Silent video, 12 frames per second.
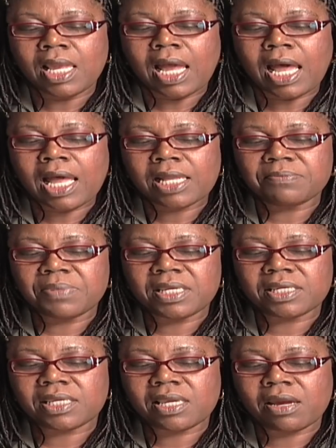I'd
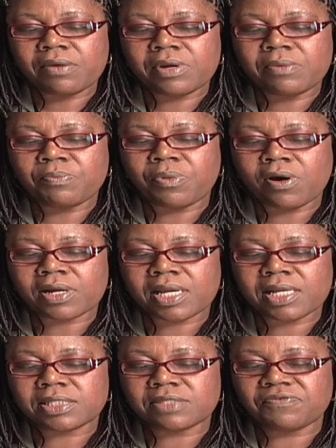be carrying
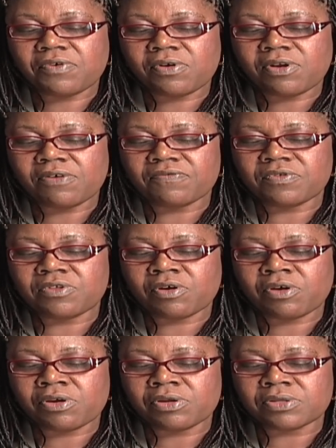buckets full of
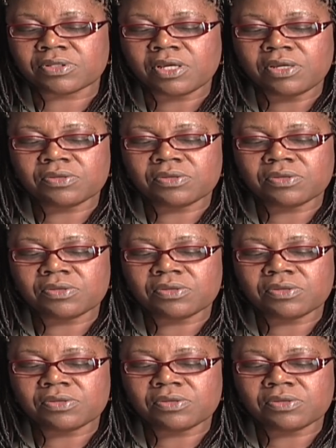dirt